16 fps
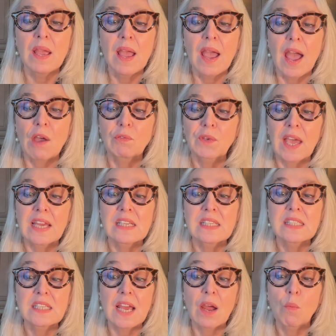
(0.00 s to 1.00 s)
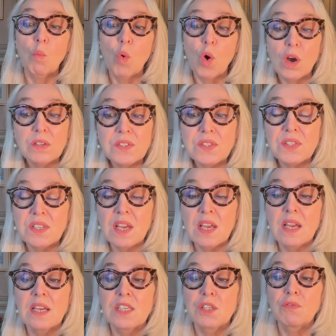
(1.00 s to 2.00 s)
Afghanistan was
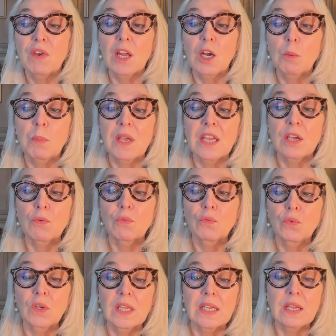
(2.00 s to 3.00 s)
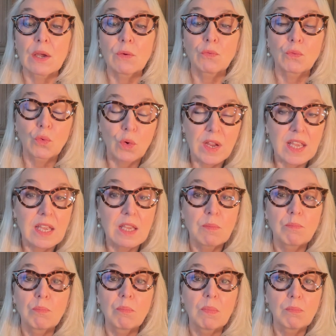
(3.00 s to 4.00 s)
developing a
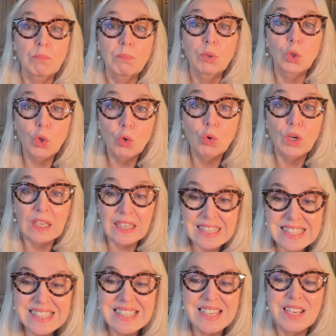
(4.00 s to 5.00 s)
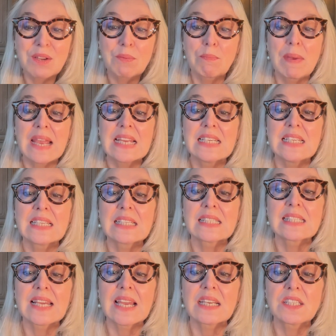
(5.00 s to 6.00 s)
free pluralistic media
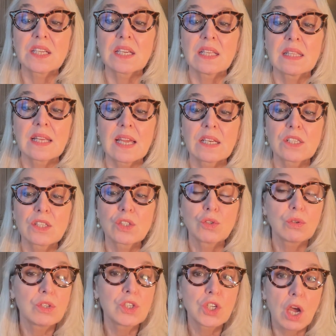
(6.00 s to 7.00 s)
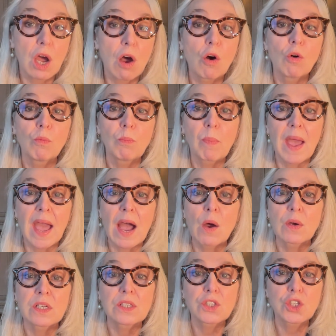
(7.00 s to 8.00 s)
sector that stood to hold
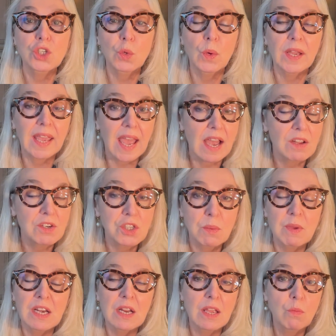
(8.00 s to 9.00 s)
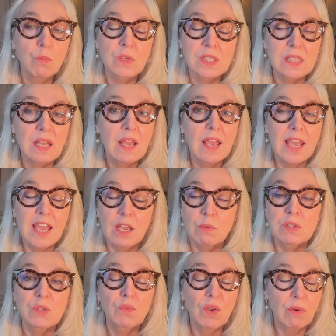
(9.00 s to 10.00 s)
power to account? I mean, it was
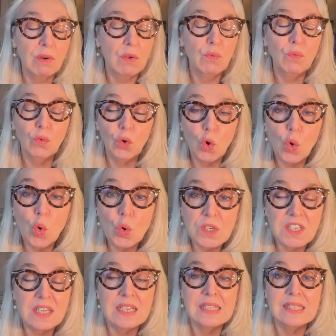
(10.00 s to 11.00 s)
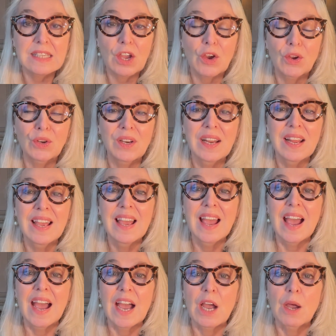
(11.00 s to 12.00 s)
very flawed in its own
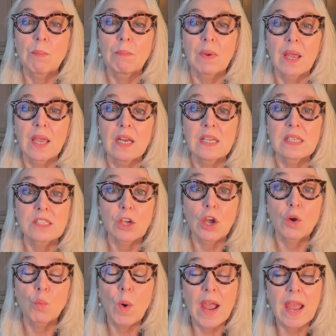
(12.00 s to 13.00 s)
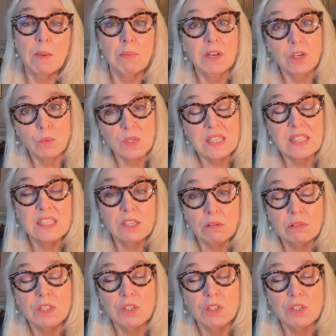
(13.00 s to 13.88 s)
way, but it was still